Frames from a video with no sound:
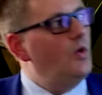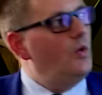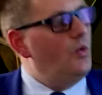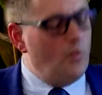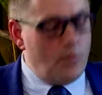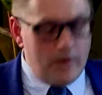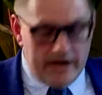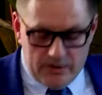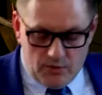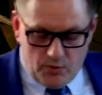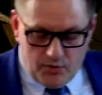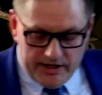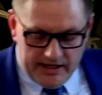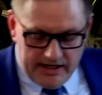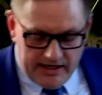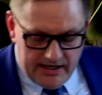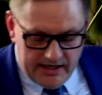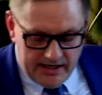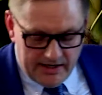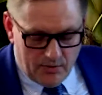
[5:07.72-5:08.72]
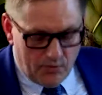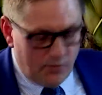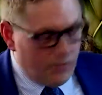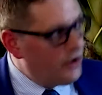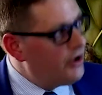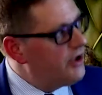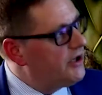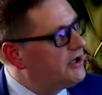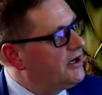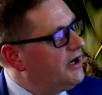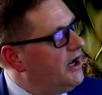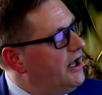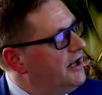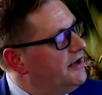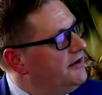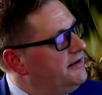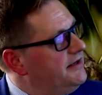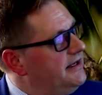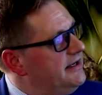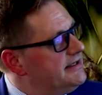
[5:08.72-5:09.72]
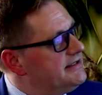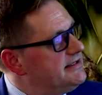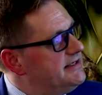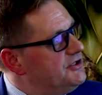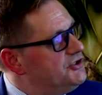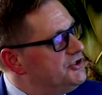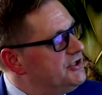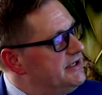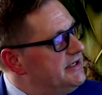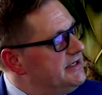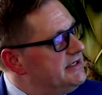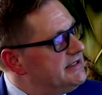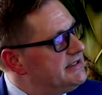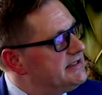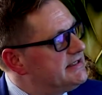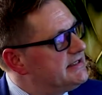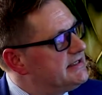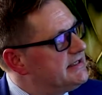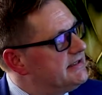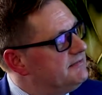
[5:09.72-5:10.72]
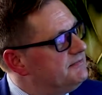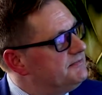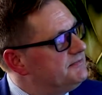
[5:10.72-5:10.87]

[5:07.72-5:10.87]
When we work on the SDGs,